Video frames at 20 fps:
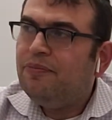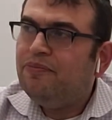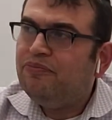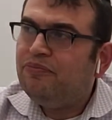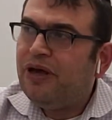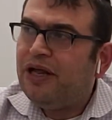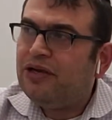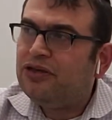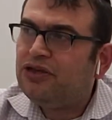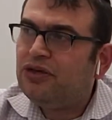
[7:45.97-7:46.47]

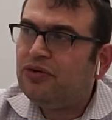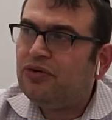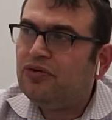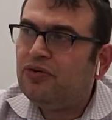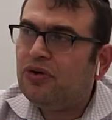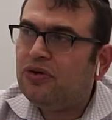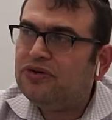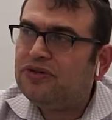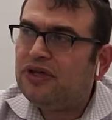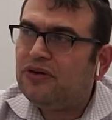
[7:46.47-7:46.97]
Managerial
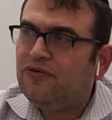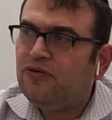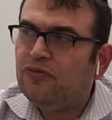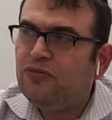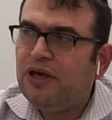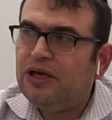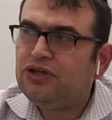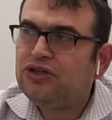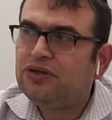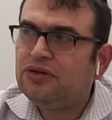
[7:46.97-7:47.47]
roles, the
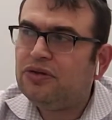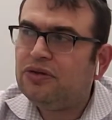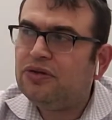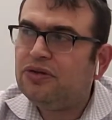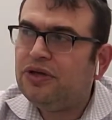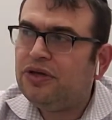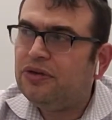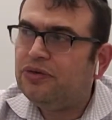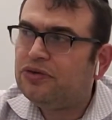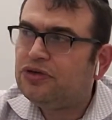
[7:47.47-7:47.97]
informational
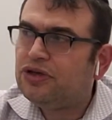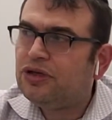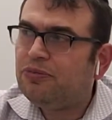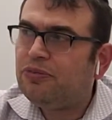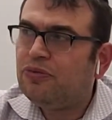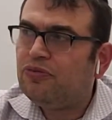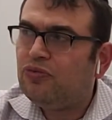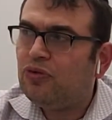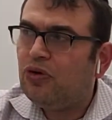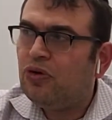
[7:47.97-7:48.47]
leadership
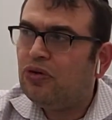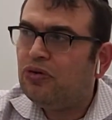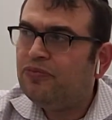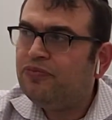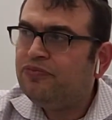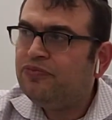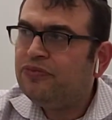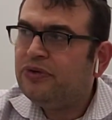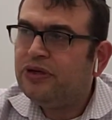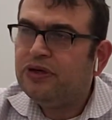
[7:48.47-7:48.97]
role,
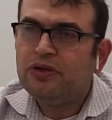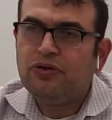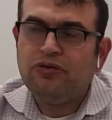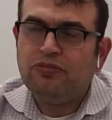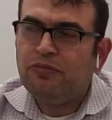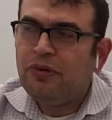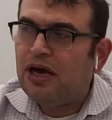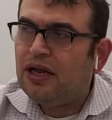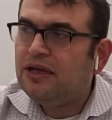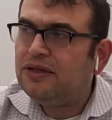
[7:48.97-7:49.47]
include
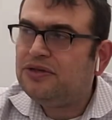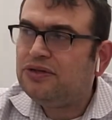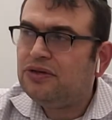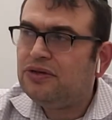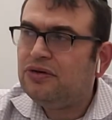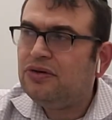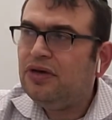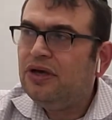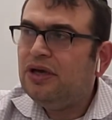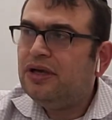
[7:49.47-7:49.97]

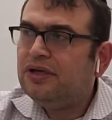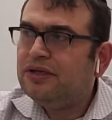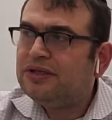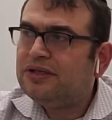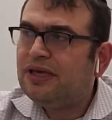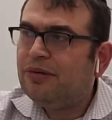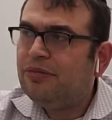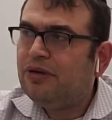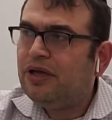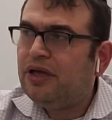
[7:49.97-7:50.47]
monitor,
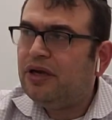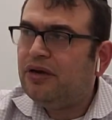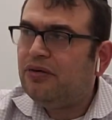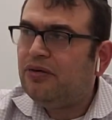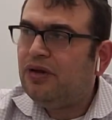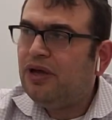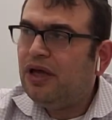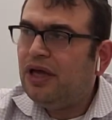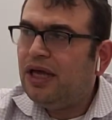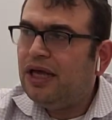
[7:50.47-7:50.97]

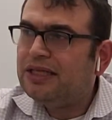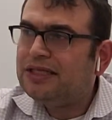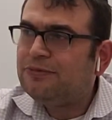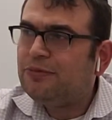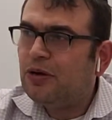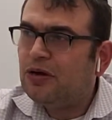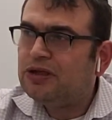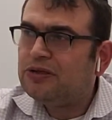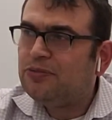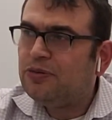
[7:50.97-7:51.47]
disseminator, and
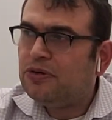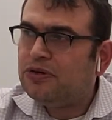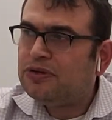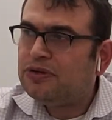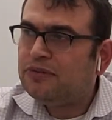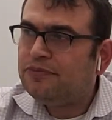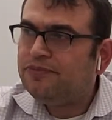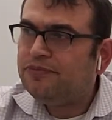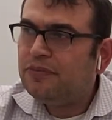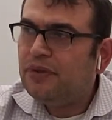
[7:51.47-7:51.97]
spokesperson.